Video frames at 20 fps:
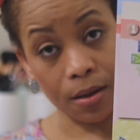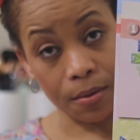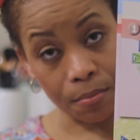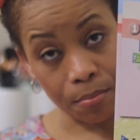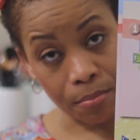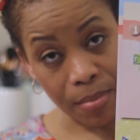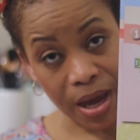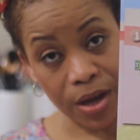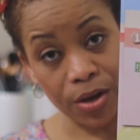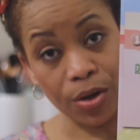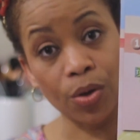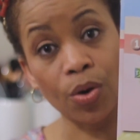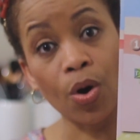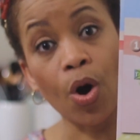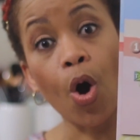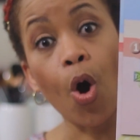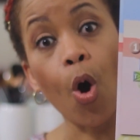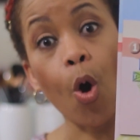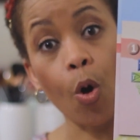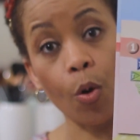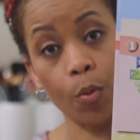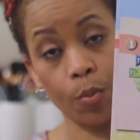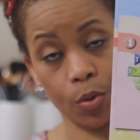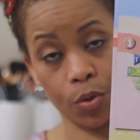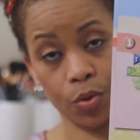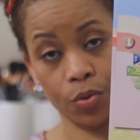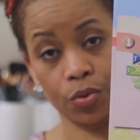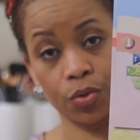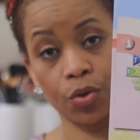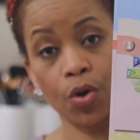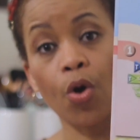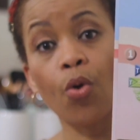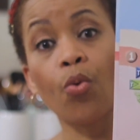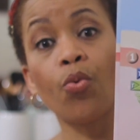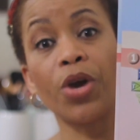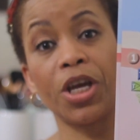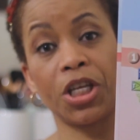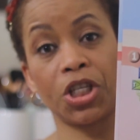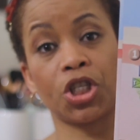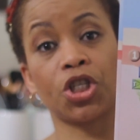male hormone,
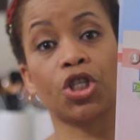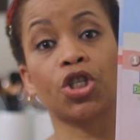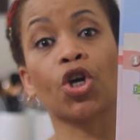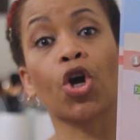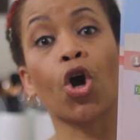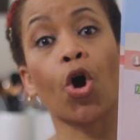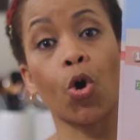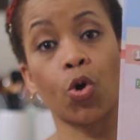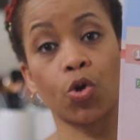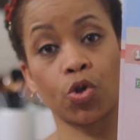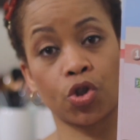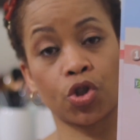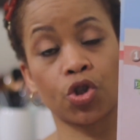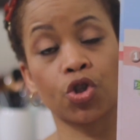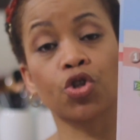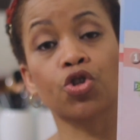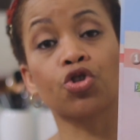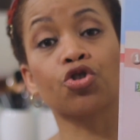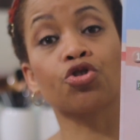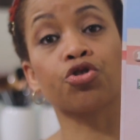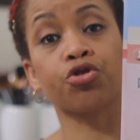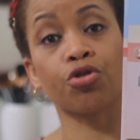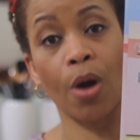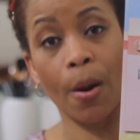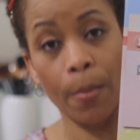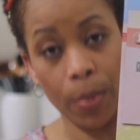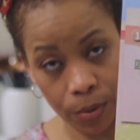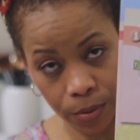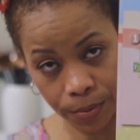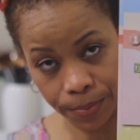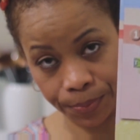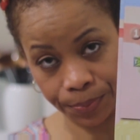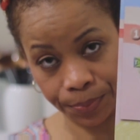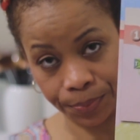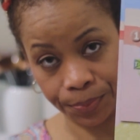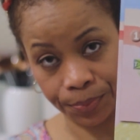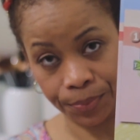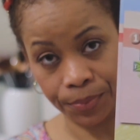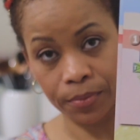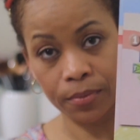which causes trouble.
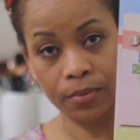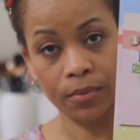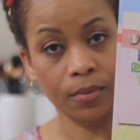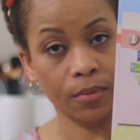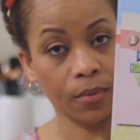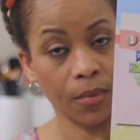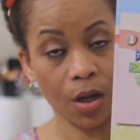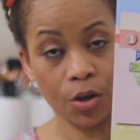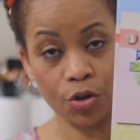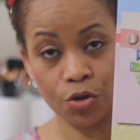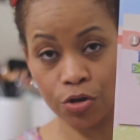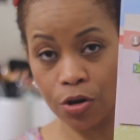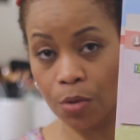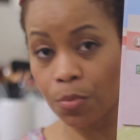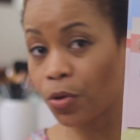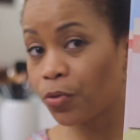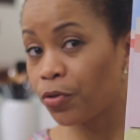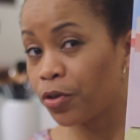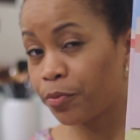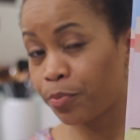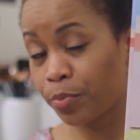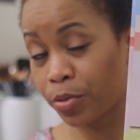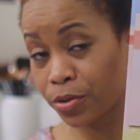Trouble with